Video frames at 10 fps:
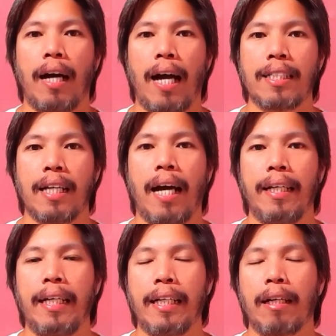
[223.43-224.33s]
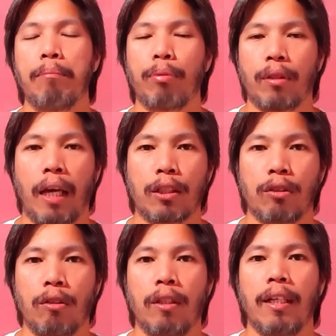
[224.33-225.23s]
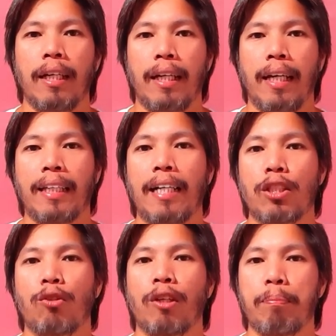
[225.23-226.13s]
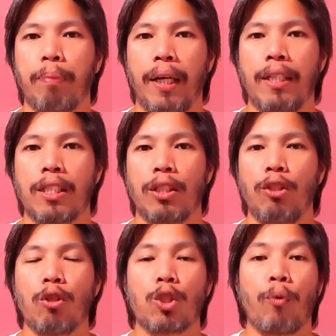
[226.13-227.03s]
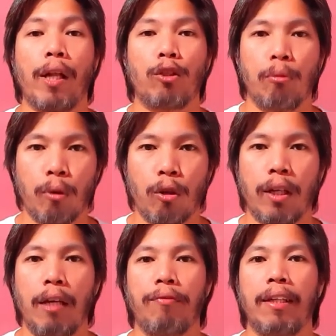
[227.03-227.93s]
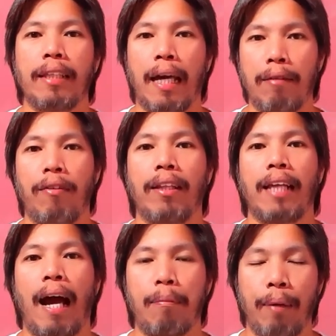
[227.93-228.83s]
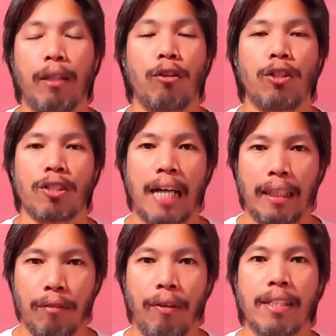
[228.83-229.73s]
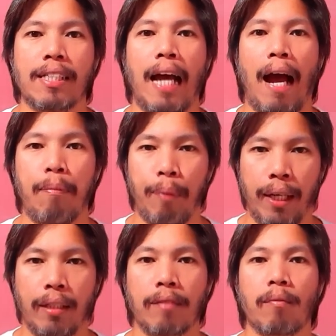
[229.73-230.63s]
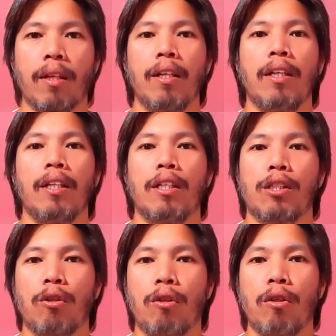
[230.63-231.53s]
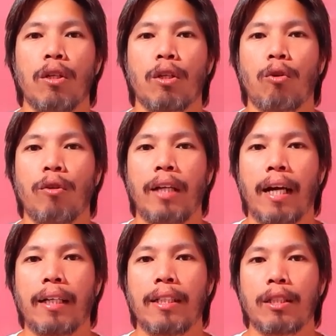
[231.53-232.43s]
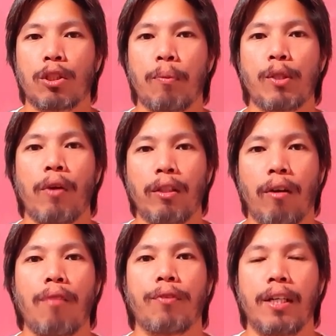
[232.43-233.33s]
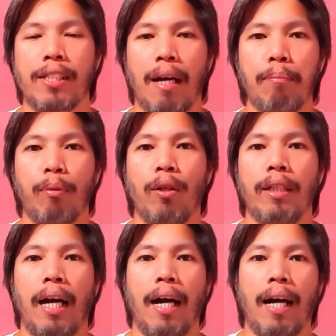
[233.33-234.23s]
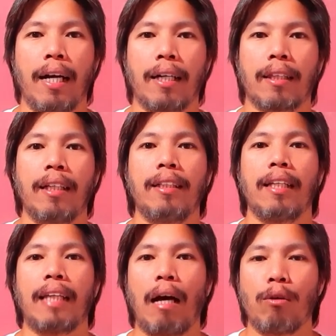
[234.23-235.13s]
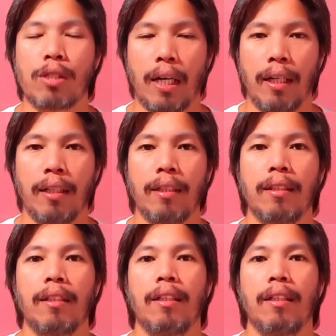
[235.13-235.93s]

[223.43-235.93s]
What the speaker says: as an income protection, it has to replace yung sweldo mo if in the event happen or yung sad events happen. So, kung sumasweldo ka, for example, ng 30,000